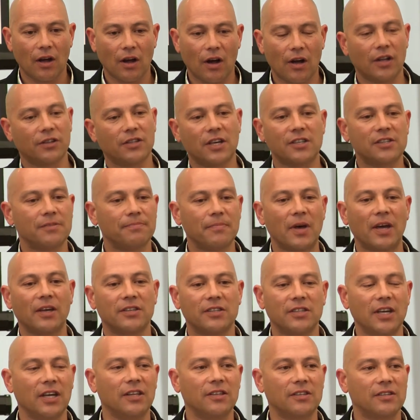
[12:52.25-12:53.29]
it doesn't make
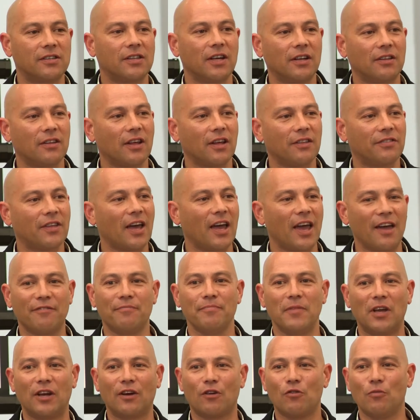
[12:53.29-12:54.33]
sense that, that they
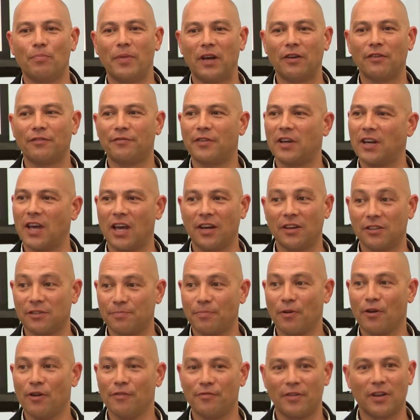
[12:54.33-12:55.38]
have medical benefit and it's
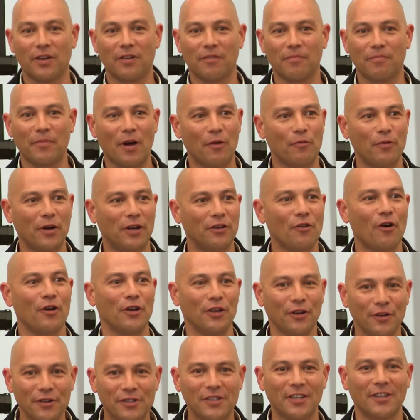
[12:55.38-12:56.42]
proven, but we're not
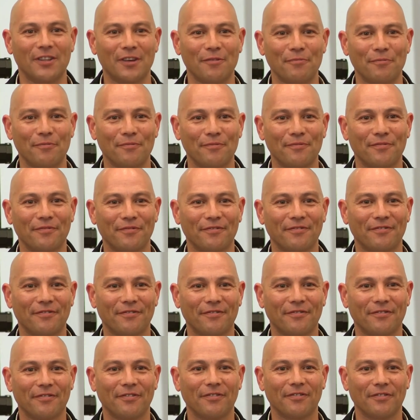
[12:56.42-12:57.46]
using them.
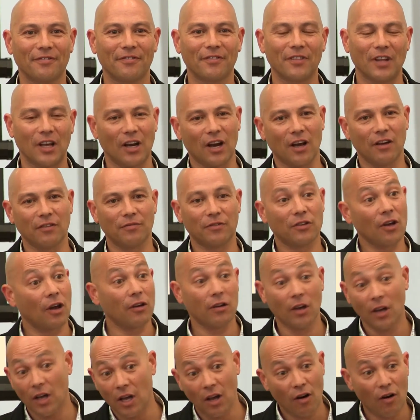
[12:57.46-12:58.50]
You know, so
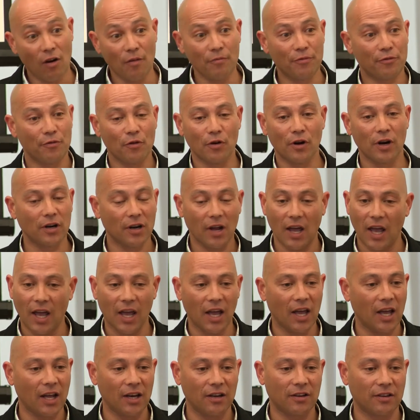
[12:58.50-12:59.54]
I'm for it,
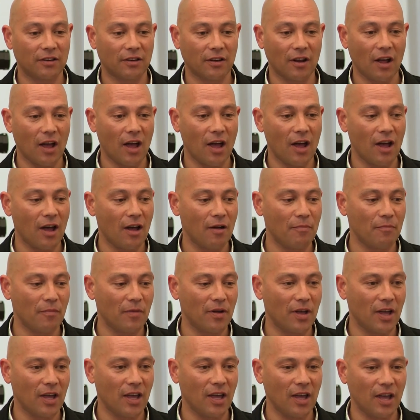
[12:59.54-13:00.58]
and
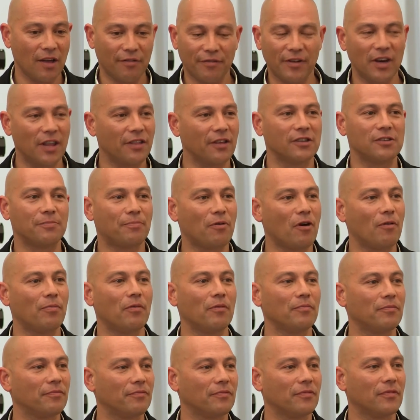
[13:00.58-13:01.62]
um, if anything's a
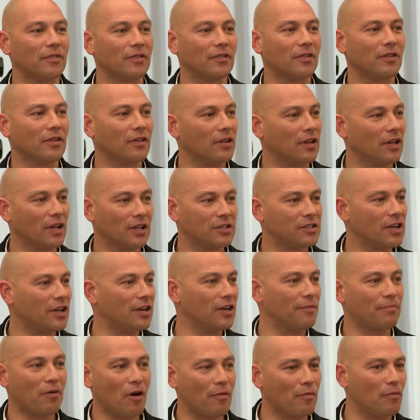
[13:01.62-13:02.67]
problem, it's
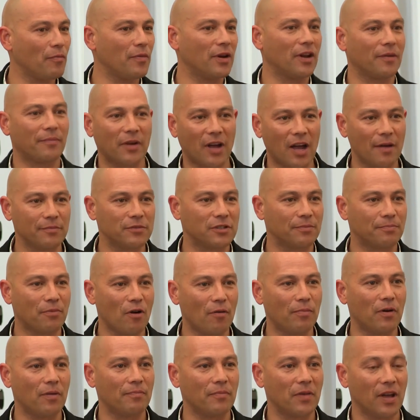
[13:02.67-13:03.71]
only a problem when it becomes a
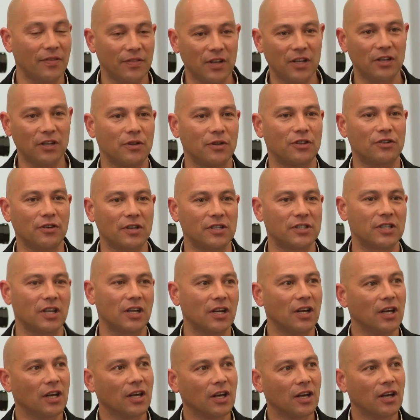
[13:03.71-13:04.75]
problem and address it.
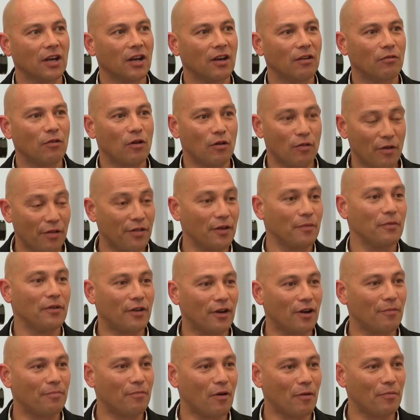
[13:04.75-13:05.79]
Well, I think we've
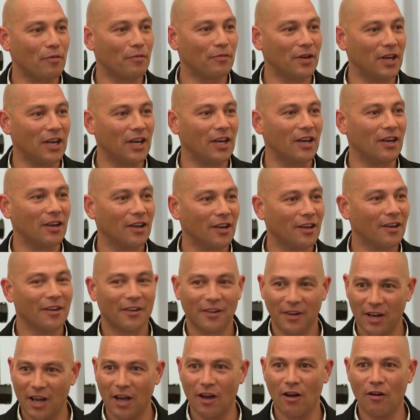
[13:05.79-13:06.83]
got a problem here
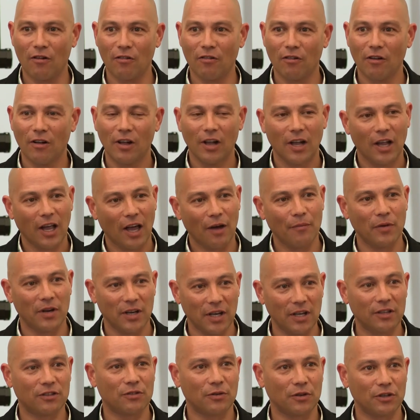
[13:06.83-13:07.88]
now and we
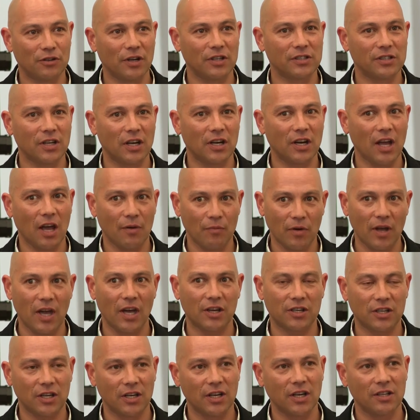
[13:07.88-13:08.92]
need to address it, and we
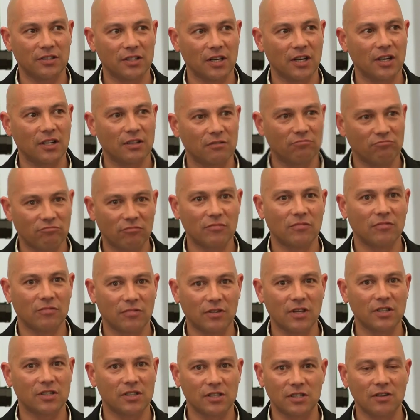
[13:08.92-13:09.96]
actually need to,
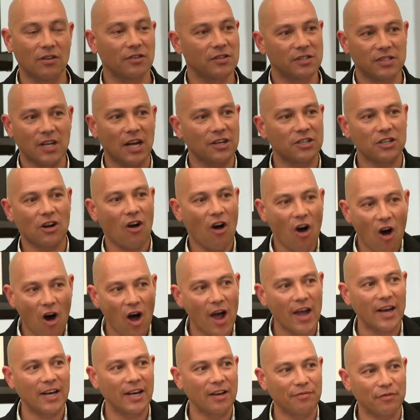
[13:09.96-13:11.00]
this is on such a
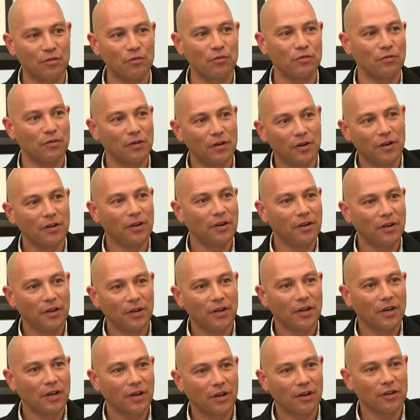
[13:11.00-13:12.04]
high level
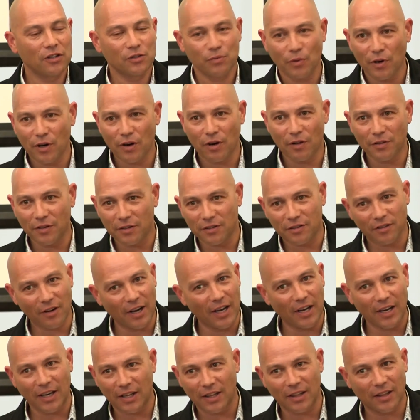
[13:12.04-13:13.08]
because we're on the
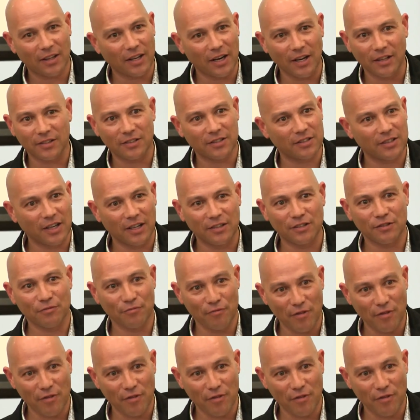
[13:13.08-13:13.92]
street that it's, it's